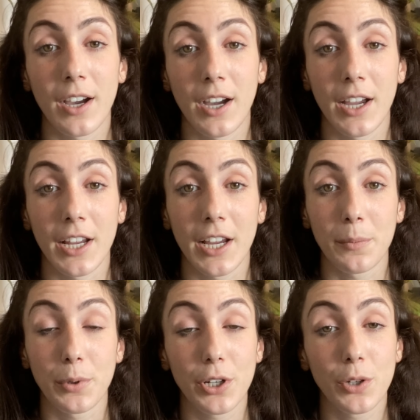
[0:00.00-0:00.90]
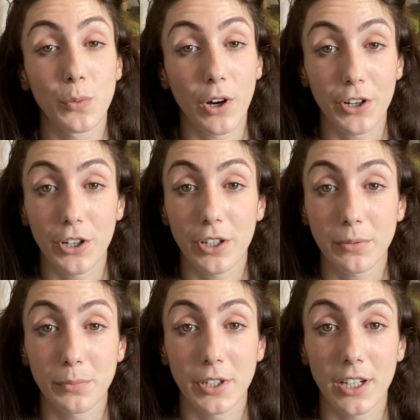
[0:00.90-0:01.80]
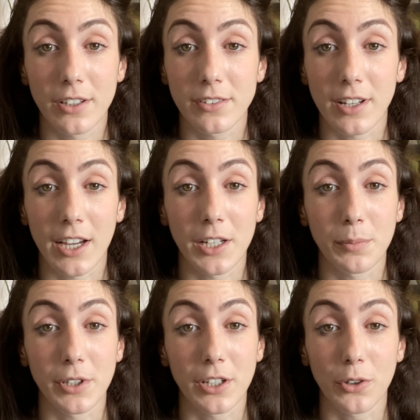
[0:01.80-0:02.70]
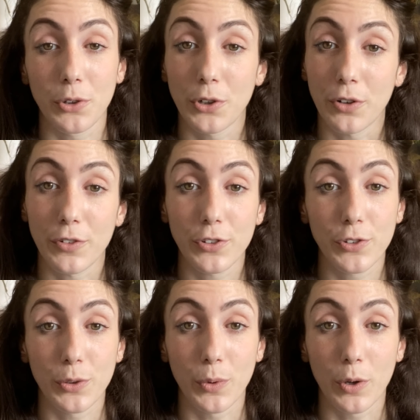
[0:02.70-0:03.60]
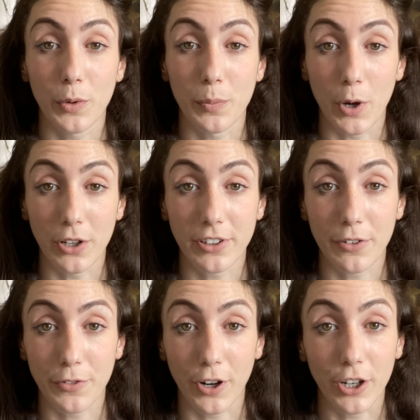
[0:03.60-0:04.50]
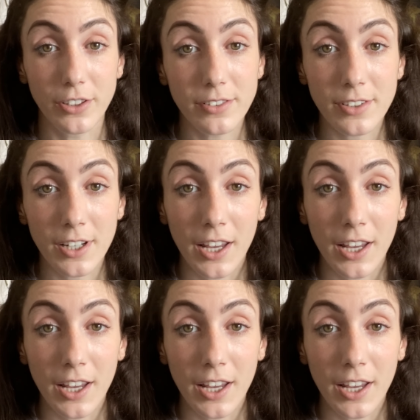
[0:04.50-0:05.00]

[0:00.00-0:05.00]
I had put it in water because I had been a little nervous to work with moss at first.